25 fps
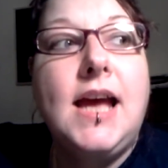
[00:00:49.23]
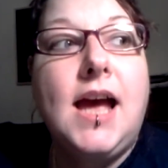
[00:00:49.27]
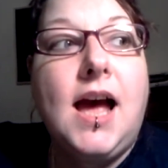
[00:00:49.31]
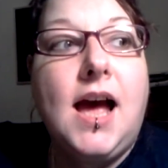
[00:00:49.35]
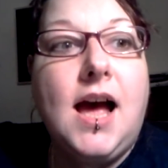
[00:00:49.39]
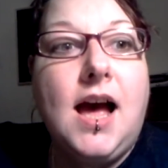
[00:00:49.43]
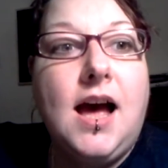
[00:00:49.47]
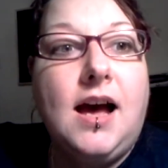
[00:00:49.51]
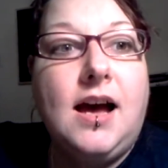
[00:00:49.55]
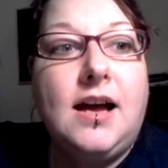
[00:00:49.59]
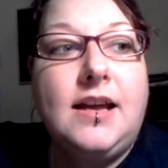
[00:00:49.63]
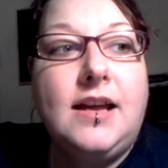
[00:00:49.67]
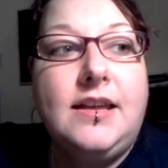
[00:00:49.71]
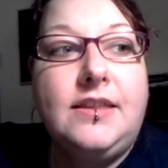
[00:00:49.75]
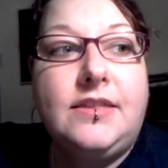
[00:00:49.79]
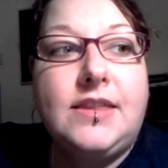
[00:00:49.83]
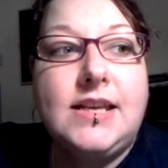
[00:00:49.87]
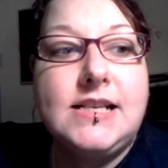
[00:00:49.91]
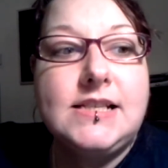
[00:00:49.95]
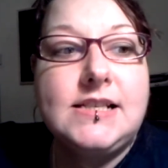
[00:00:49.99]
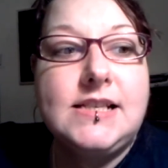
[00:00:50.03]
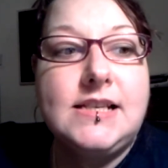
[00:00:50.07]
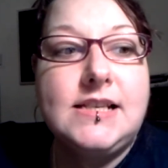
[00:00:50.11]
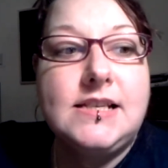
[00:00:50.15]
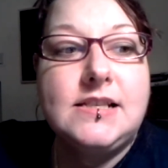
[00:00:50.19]
Uh, he
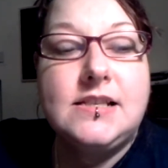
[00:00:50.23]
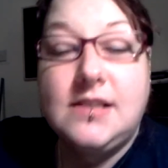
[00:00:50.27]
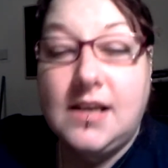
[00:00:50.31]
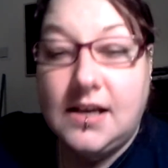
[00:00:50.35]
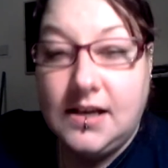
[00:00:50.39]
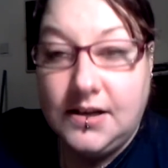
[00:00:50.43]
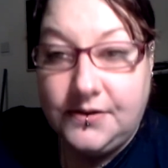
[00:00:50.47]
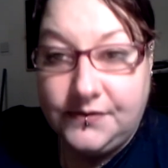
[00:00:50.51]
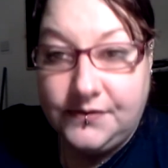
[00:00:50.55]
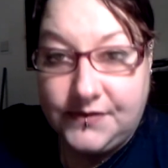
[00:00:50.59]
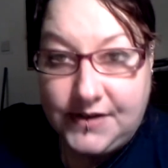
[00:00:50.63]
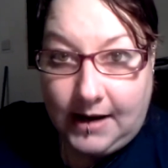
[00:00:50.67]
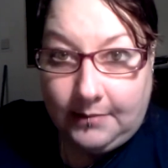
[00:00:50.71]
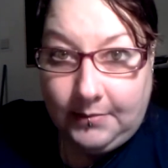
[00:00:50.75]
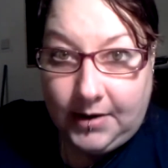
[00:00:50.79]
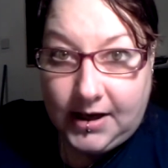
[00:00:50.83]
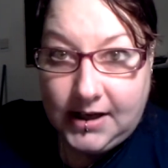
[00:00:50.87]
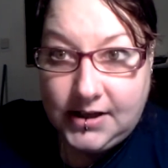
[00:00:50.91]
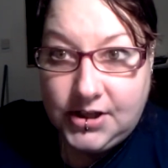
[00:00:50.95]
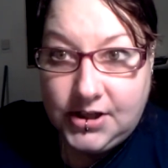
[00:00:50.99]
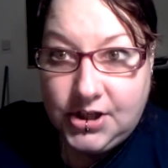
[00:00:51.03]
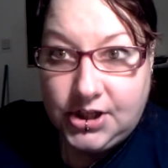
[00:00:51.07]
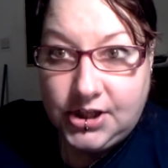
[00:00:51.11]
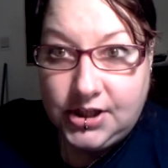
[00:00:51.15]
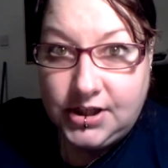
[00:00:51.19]
thinks it's nerve
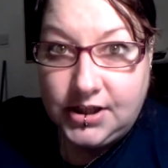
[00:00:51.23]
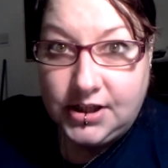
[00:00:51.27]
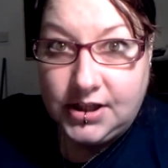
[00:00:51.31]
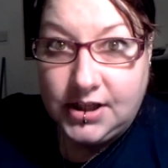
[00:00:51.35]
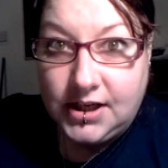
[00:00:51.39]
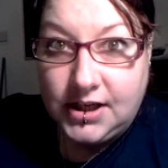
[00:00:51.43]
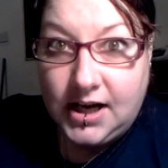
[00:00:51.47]
damage,